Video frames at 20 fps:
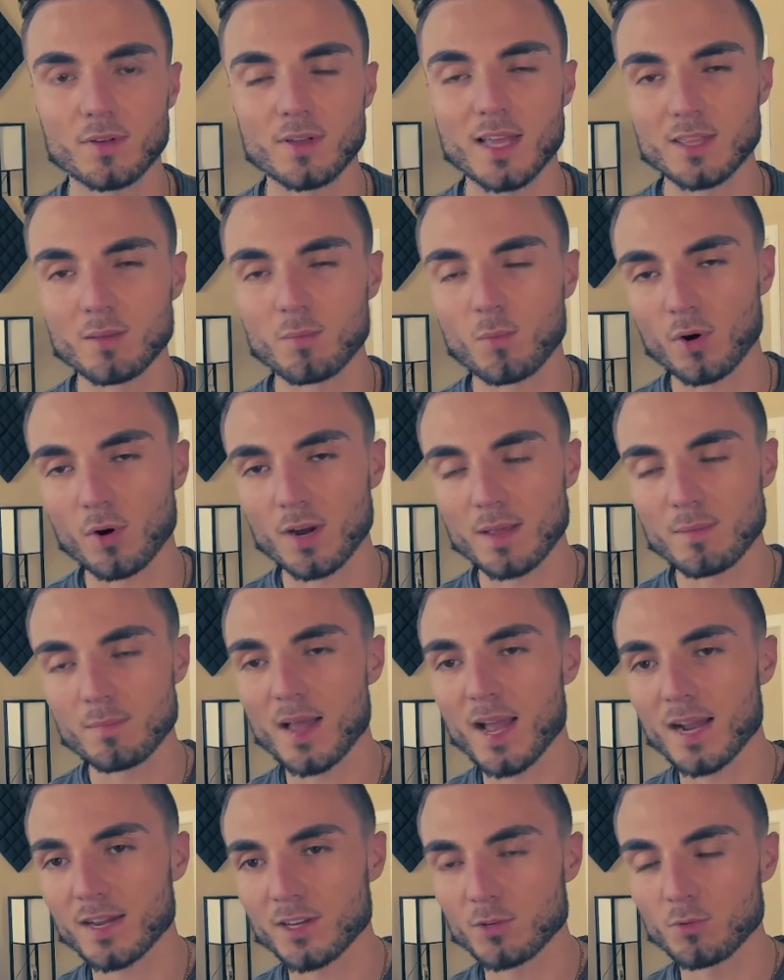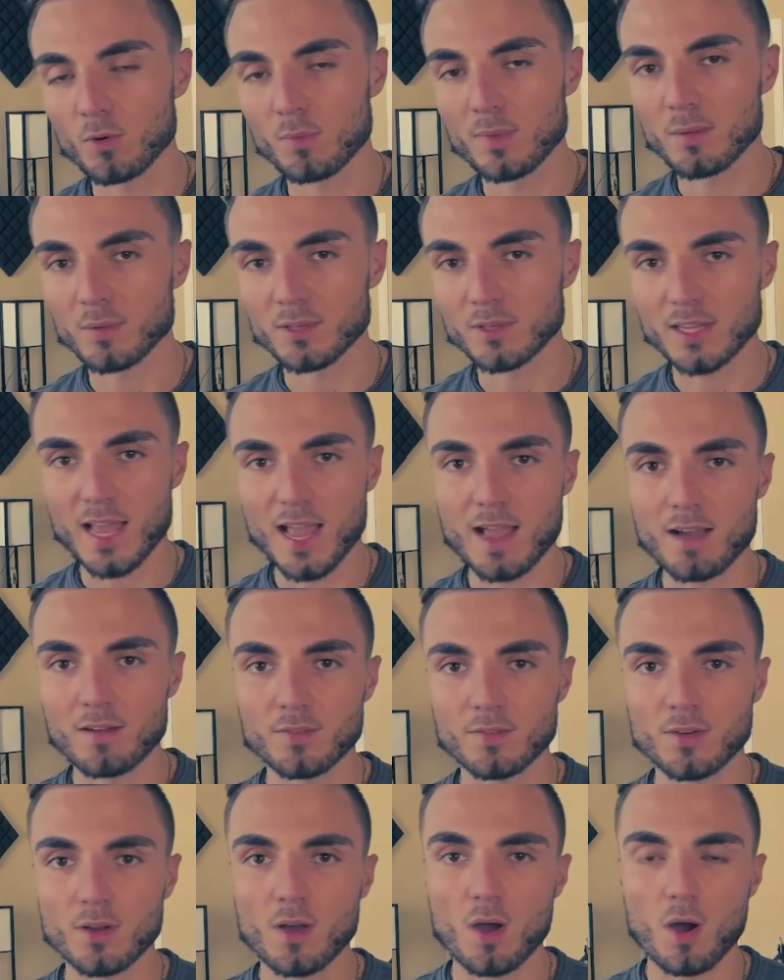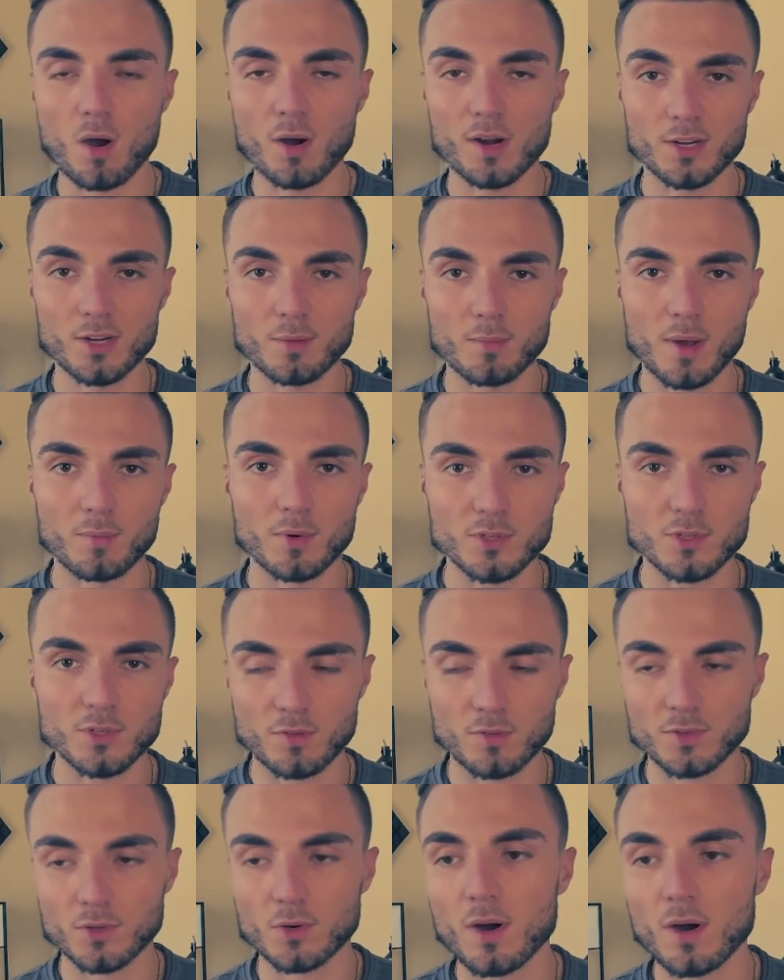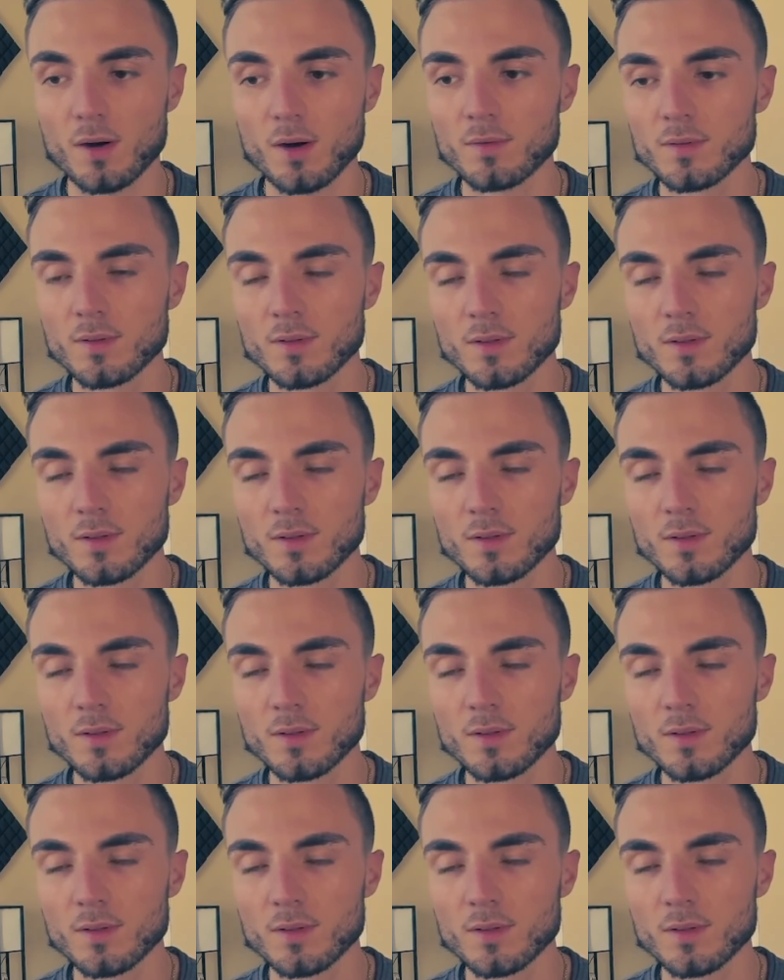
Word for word: and the more impact you will be able to have on your members overall.